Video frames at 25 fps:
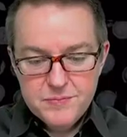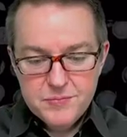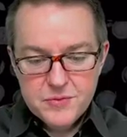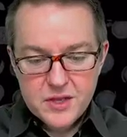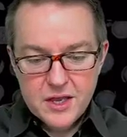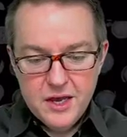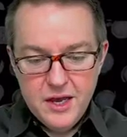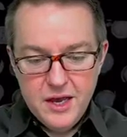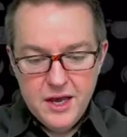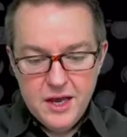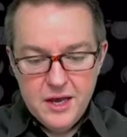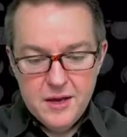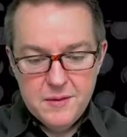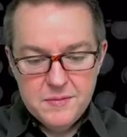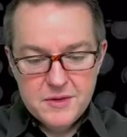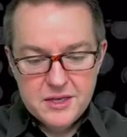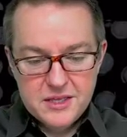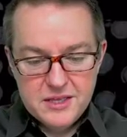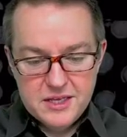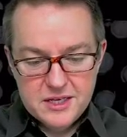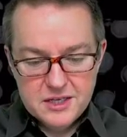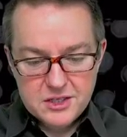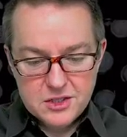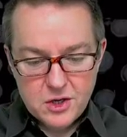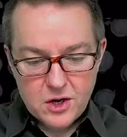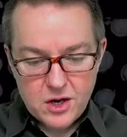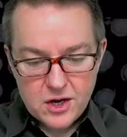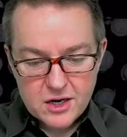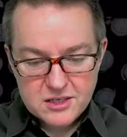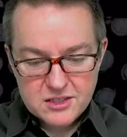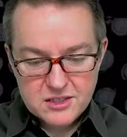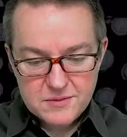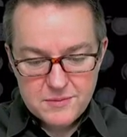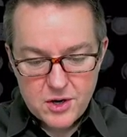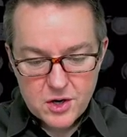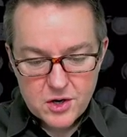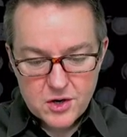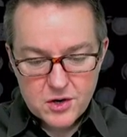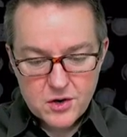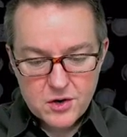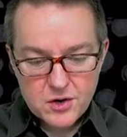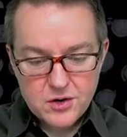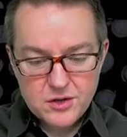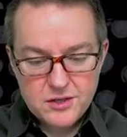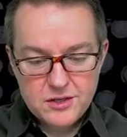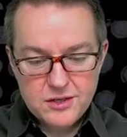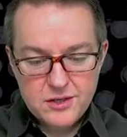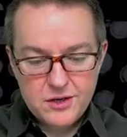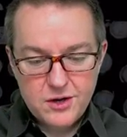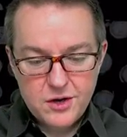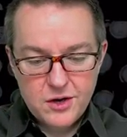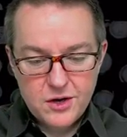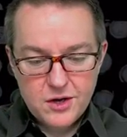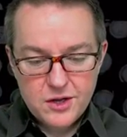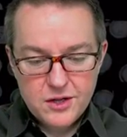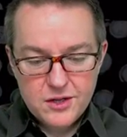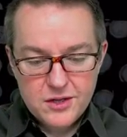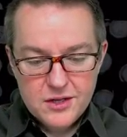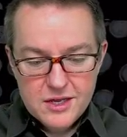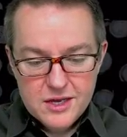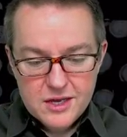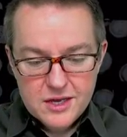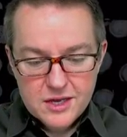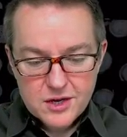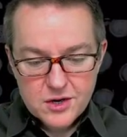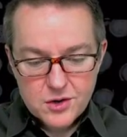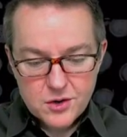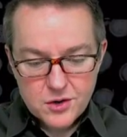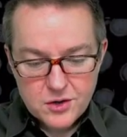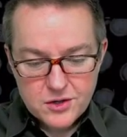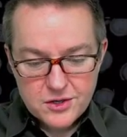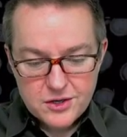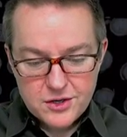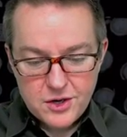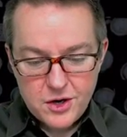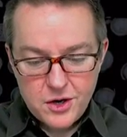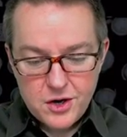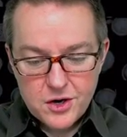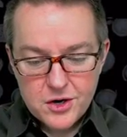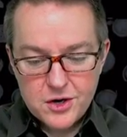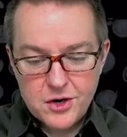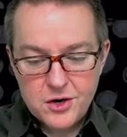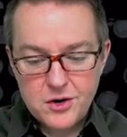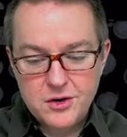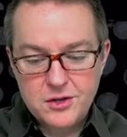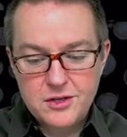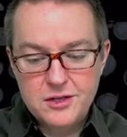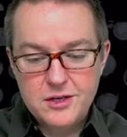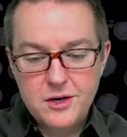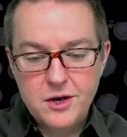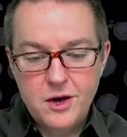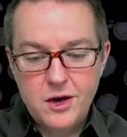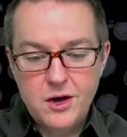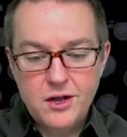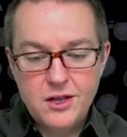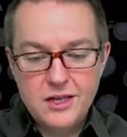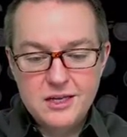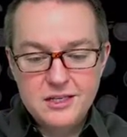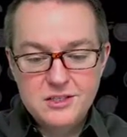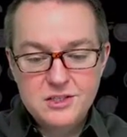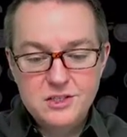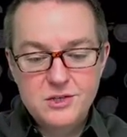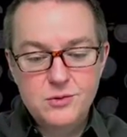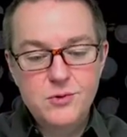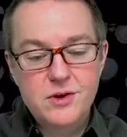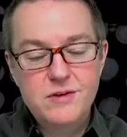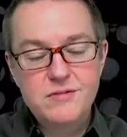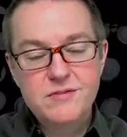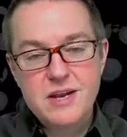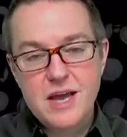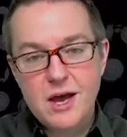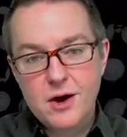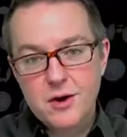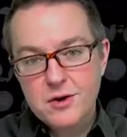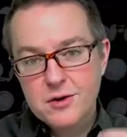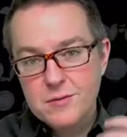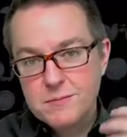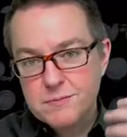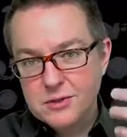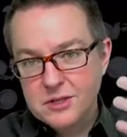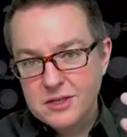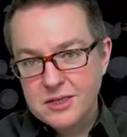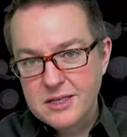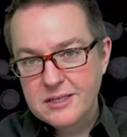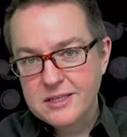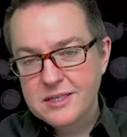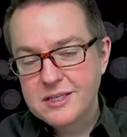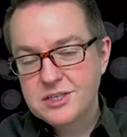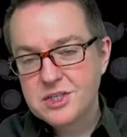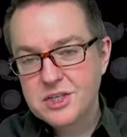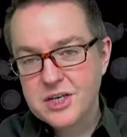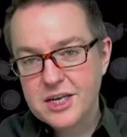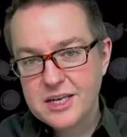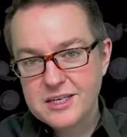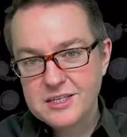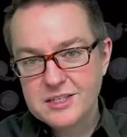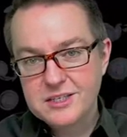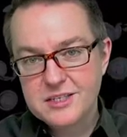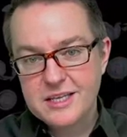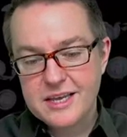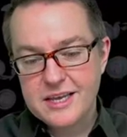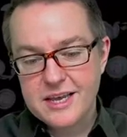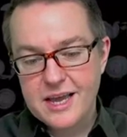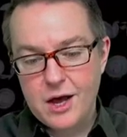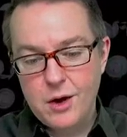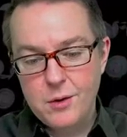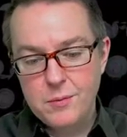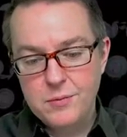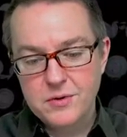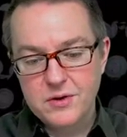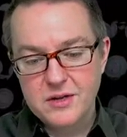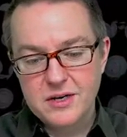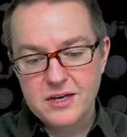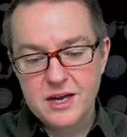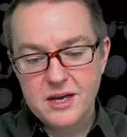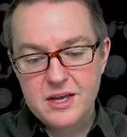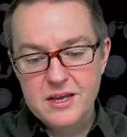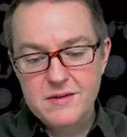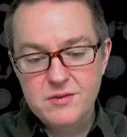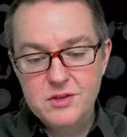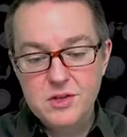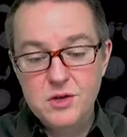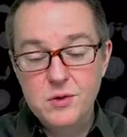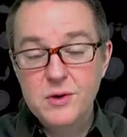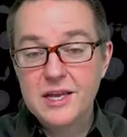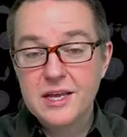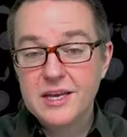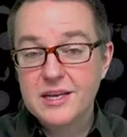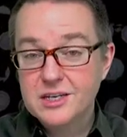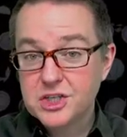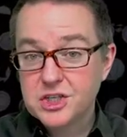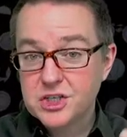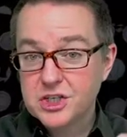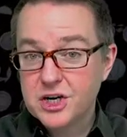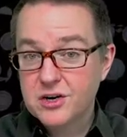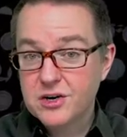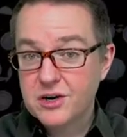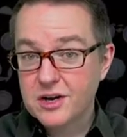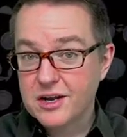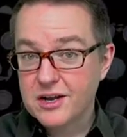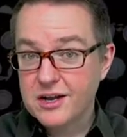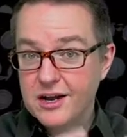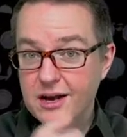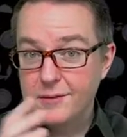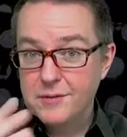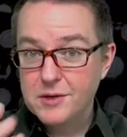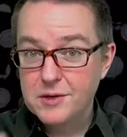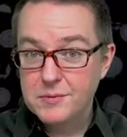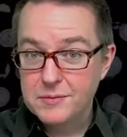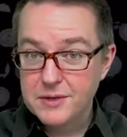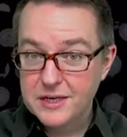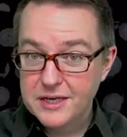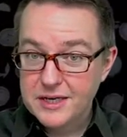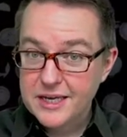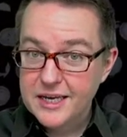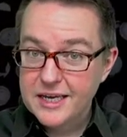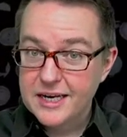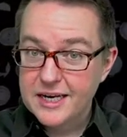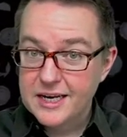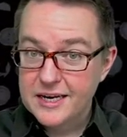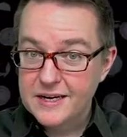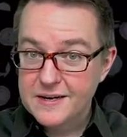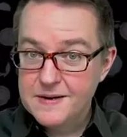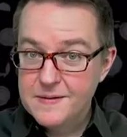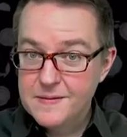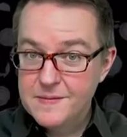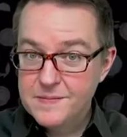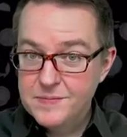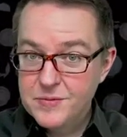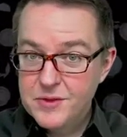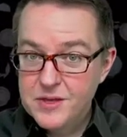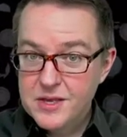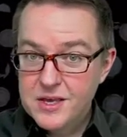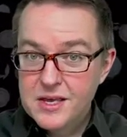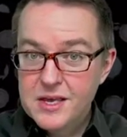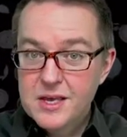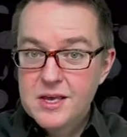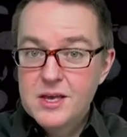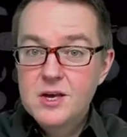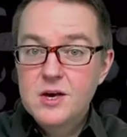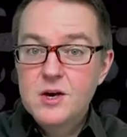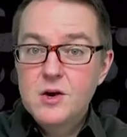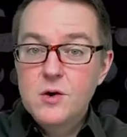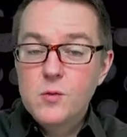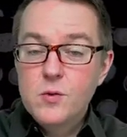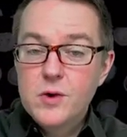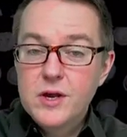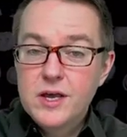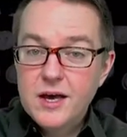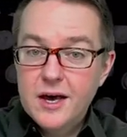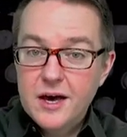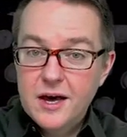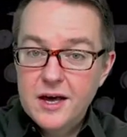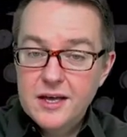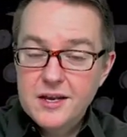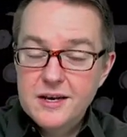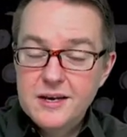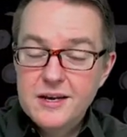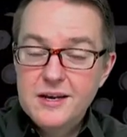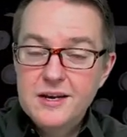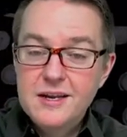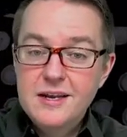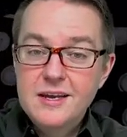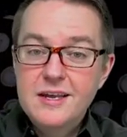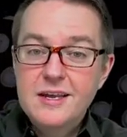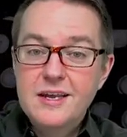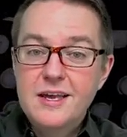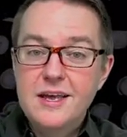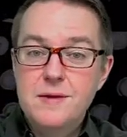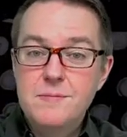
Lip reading: It then talks about Kirkland Hall, Kirkland Hall, Kirkland Hall. And so we've now completely changed the output. Now, even though we had shared a common beginning, we got a